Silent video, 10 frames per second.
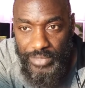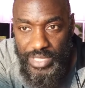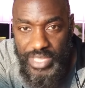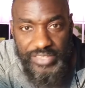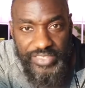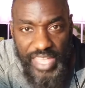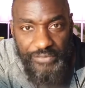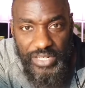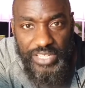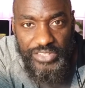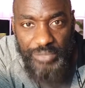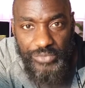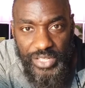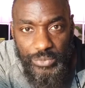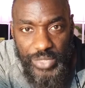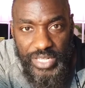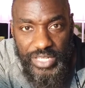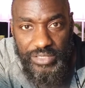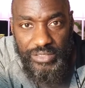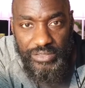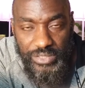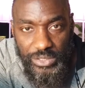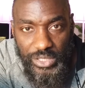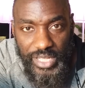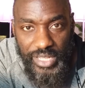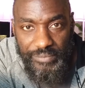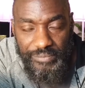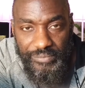is definitely something we need to look at.